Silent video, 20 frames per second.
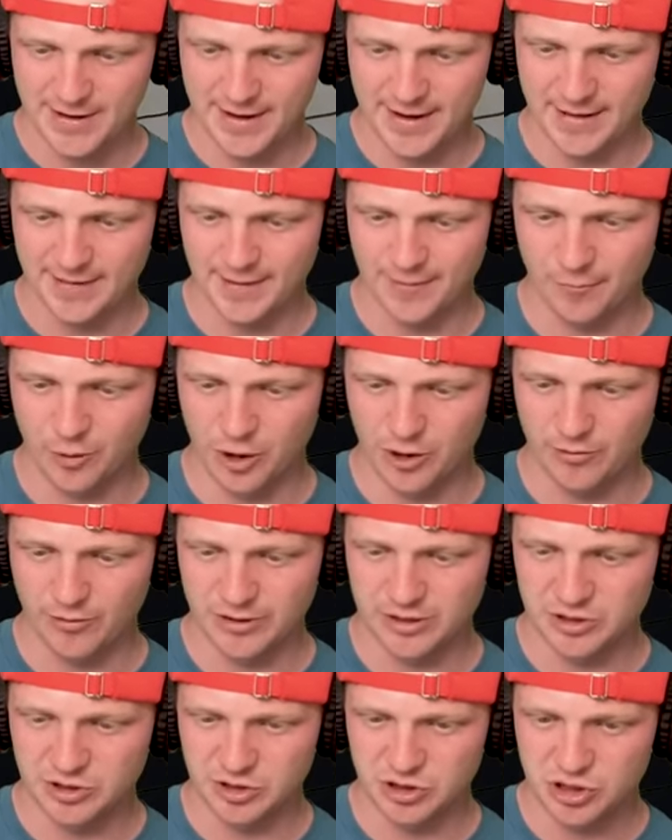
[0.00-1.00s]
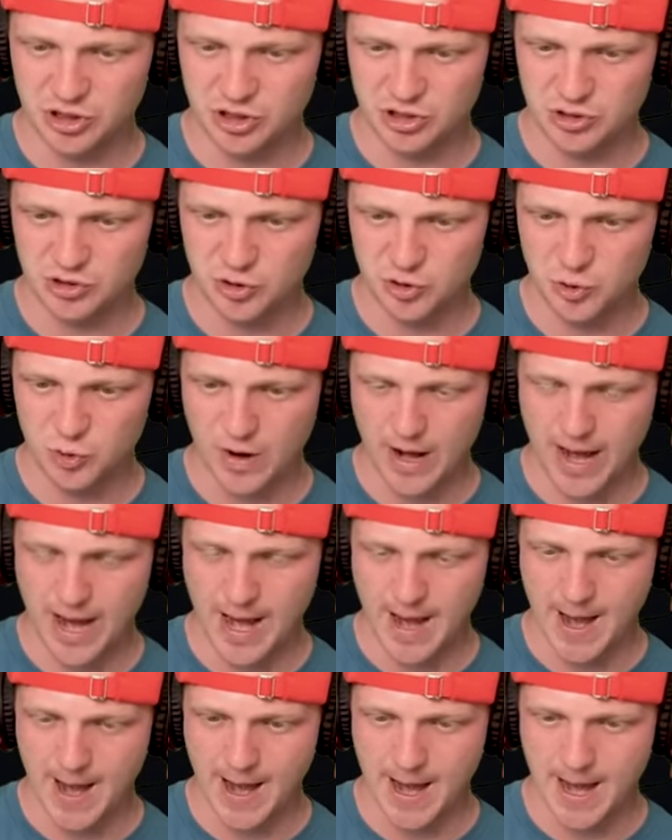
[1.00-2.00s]
and then we're going to do
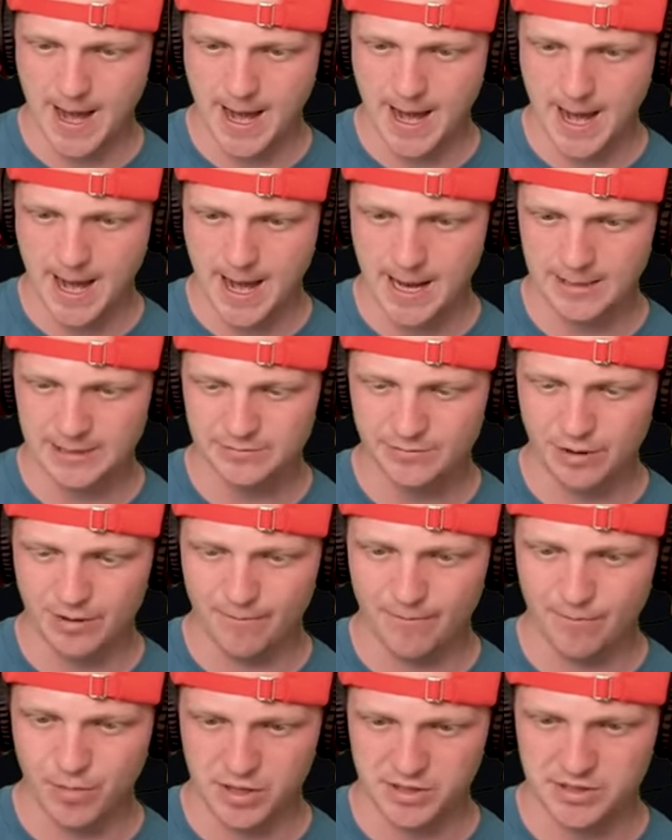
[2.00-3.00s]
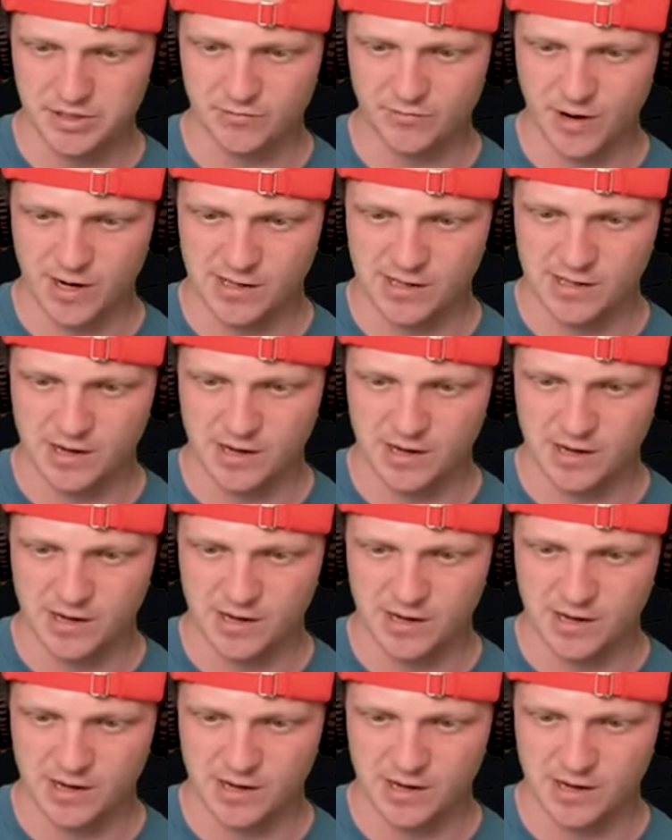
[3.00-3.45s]
a, let's put a button right